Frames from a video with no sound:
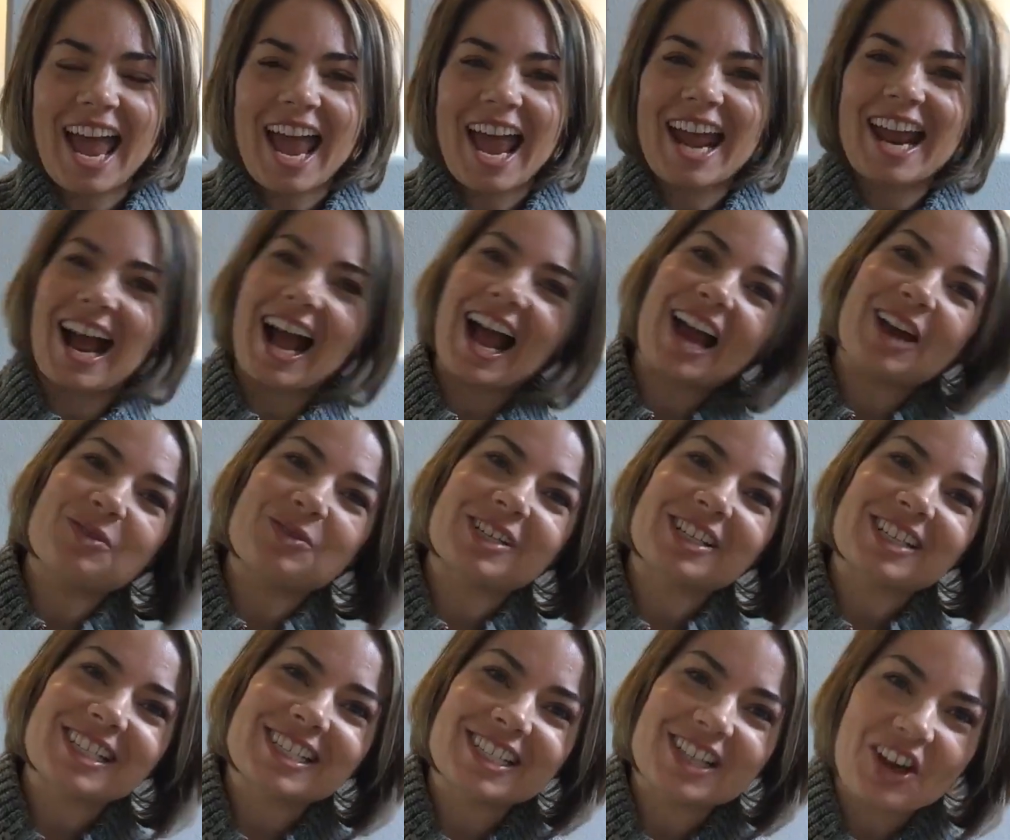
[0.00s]
I will
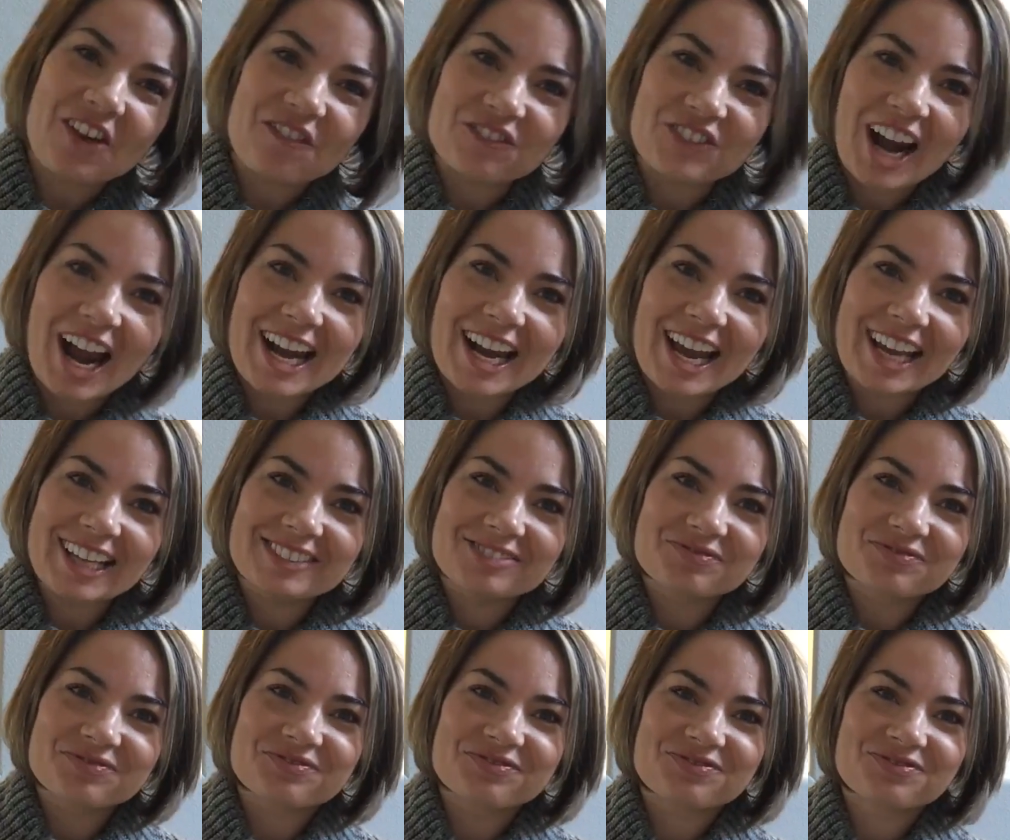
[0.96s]
see you on
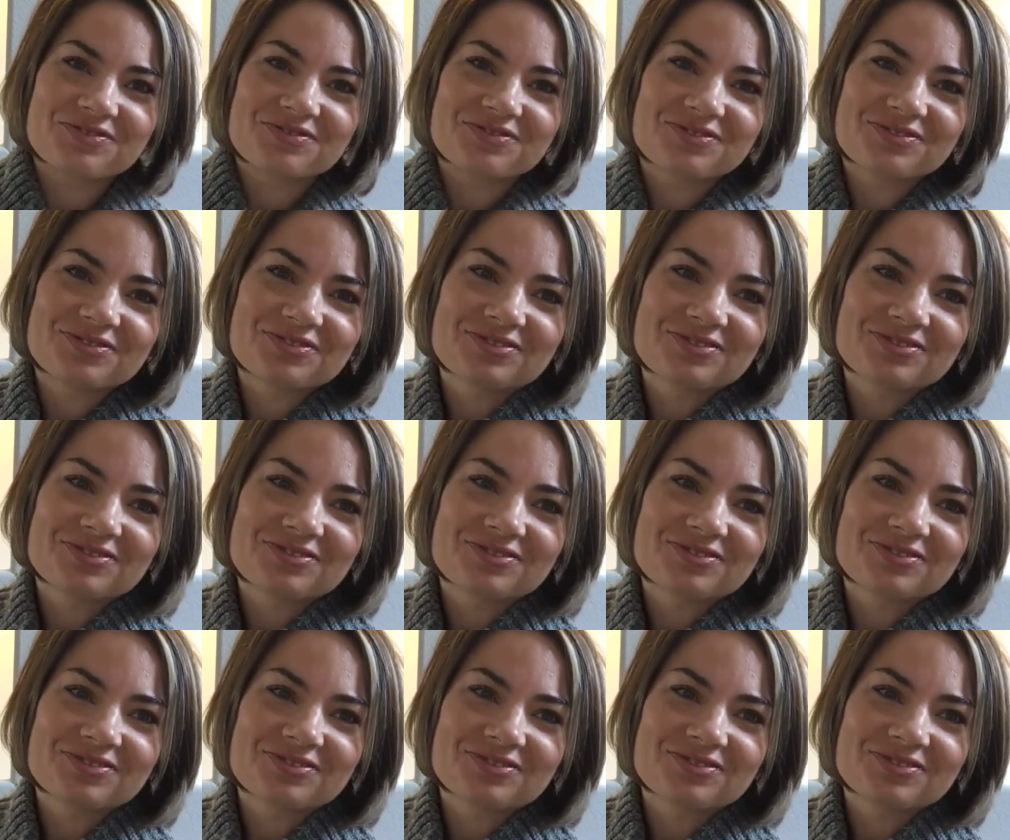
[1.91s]
Friday.